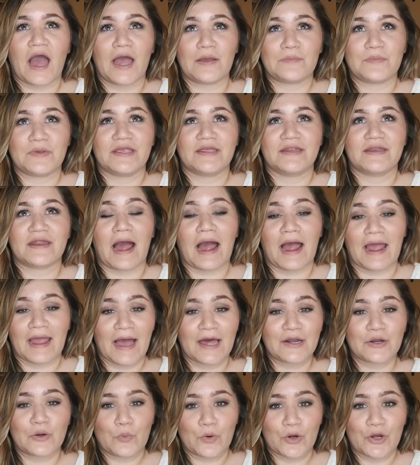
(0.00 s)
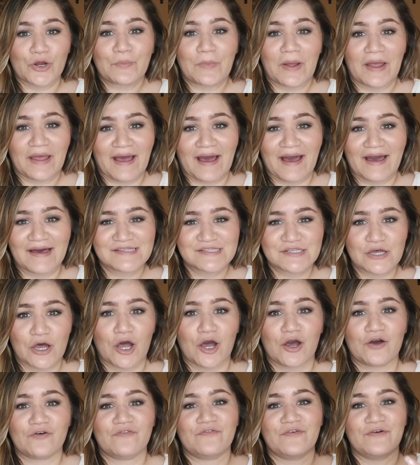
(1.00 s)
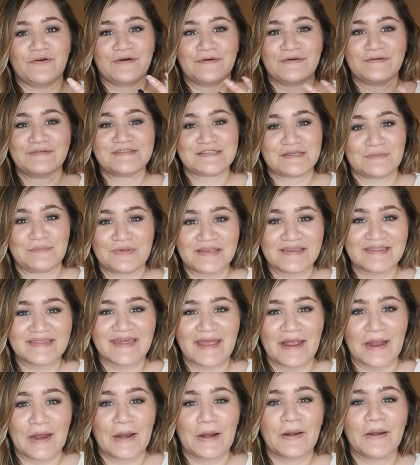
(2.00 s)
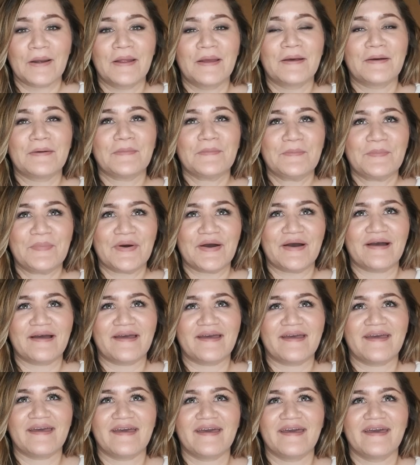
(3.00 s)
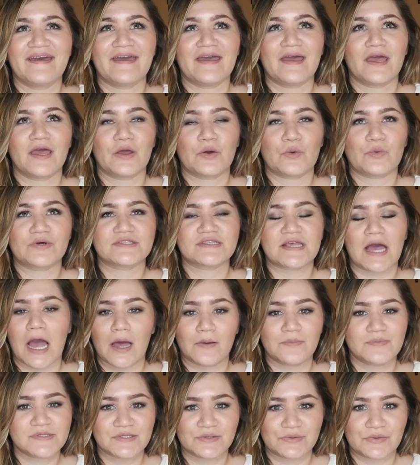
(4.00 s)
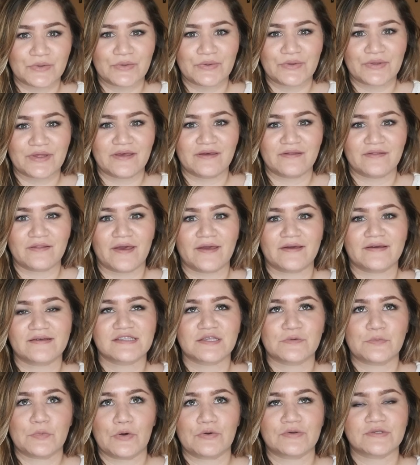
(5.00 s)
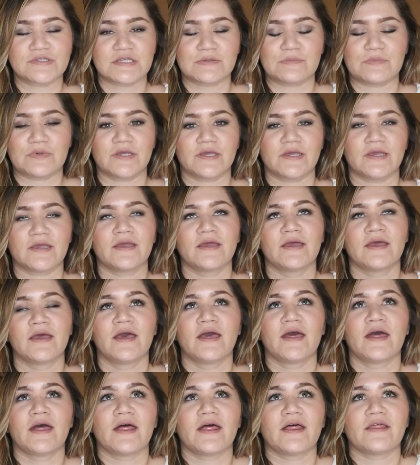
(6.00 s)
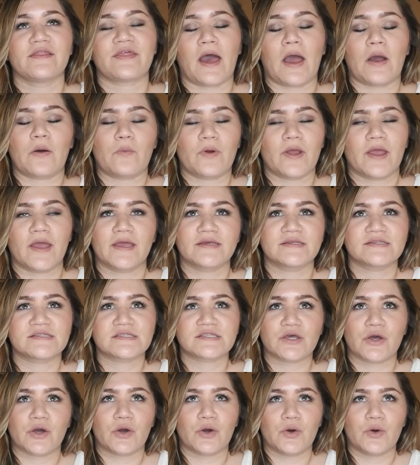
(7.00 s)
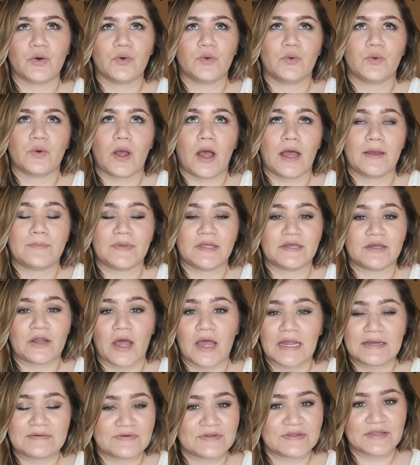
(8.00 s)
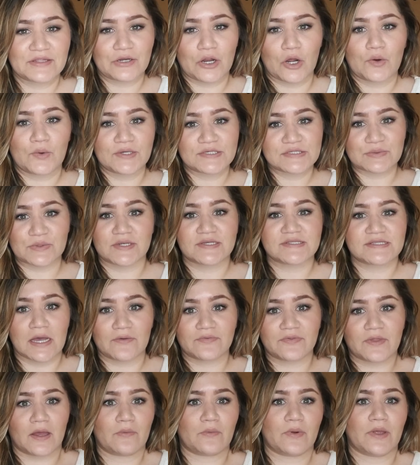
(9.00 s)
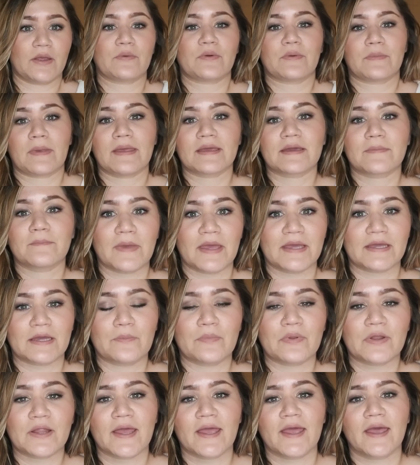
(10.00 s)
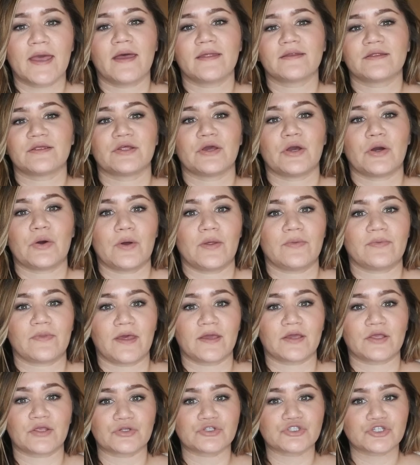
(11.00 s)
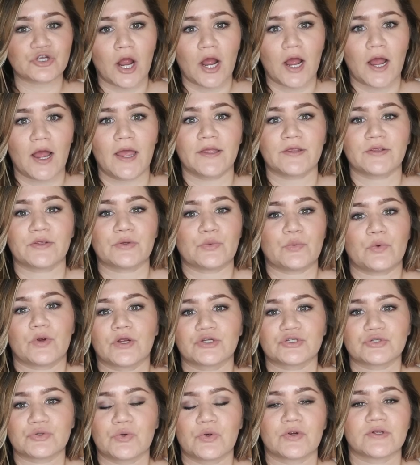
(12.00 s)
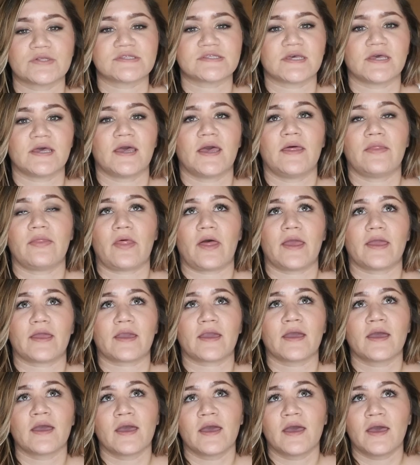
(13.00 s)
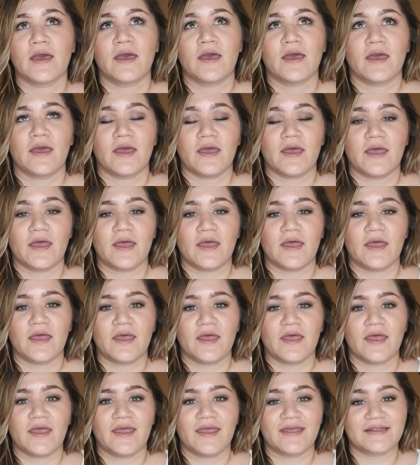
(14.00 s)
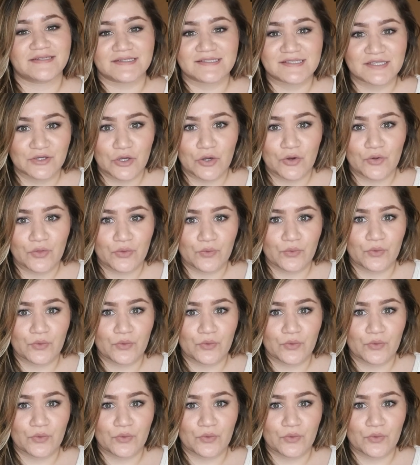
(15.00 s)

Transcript: I mean, I had to work my ass off to be there, but it was absolutely like supposed to be that way. So, I mean, not everything always works out that way. We make a plan, you know, and like you try and you work towards it and like it doesn't go